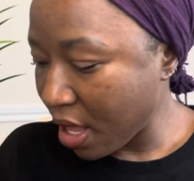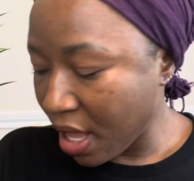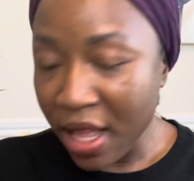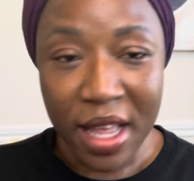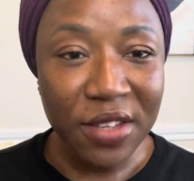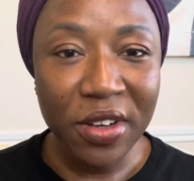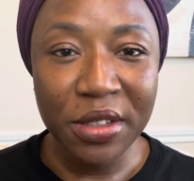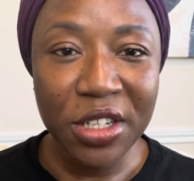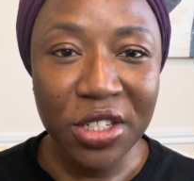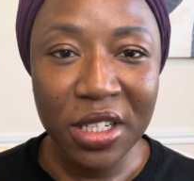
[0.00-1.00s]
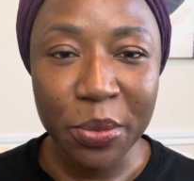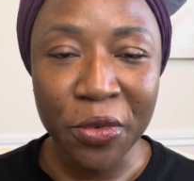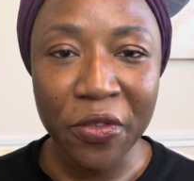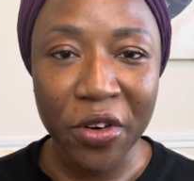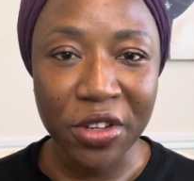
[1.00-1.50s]
It's foundation they put
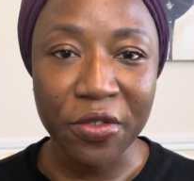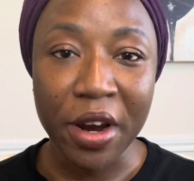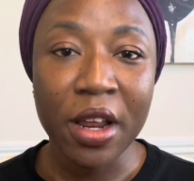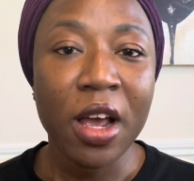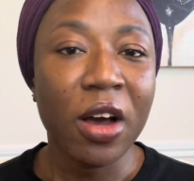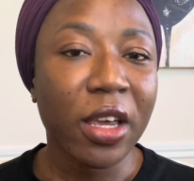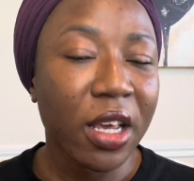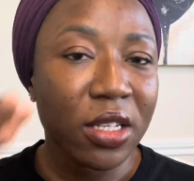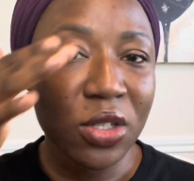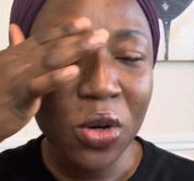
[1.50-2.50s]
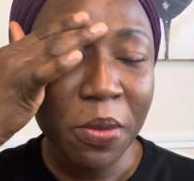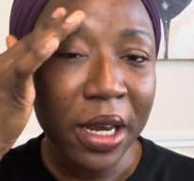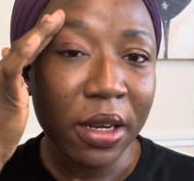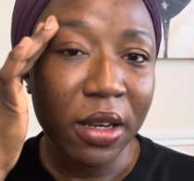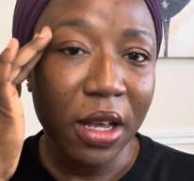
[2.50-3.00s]
first, right? Okay, so
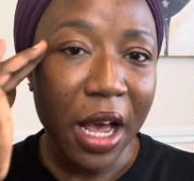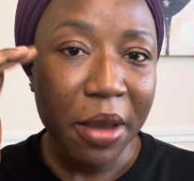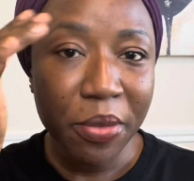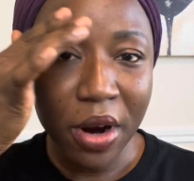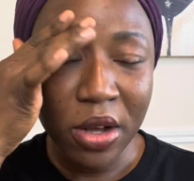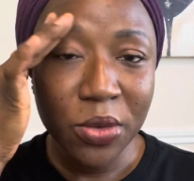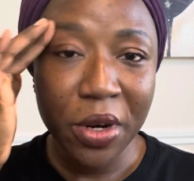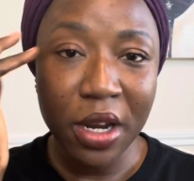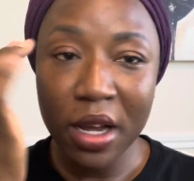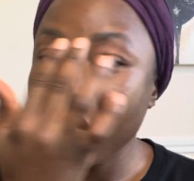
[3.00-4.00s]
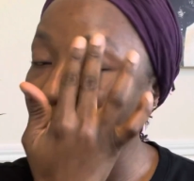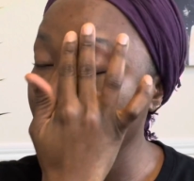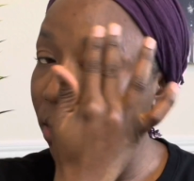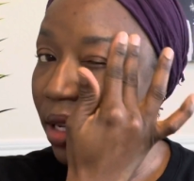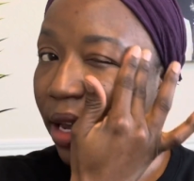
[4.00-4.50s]
my eyebrows, we're not gonna do the
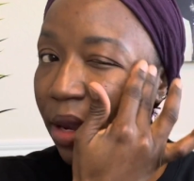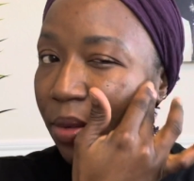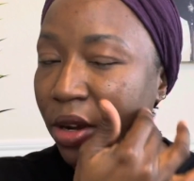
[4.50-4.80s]
eyebrows